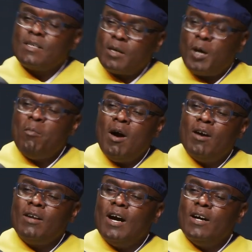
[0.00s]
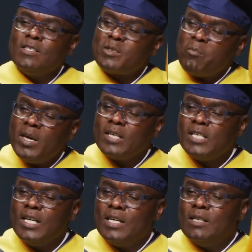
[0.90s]
Come on now, it's a big
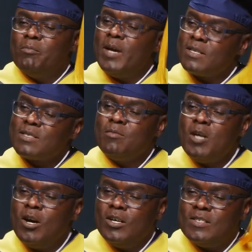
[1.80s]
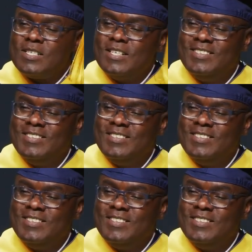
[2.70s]
deal. Make some noise.